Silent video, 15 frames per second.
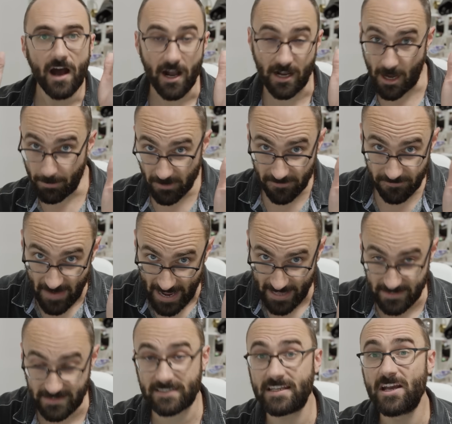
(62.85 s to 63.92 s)
A couple of
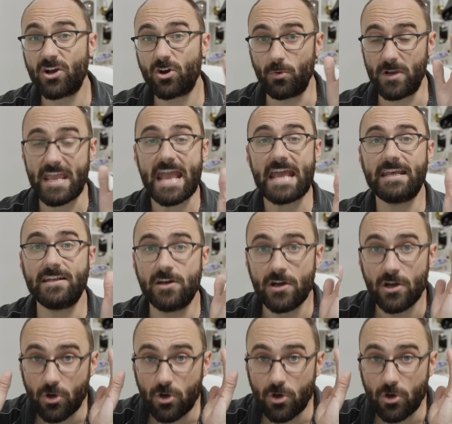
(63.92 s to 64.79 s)
fans created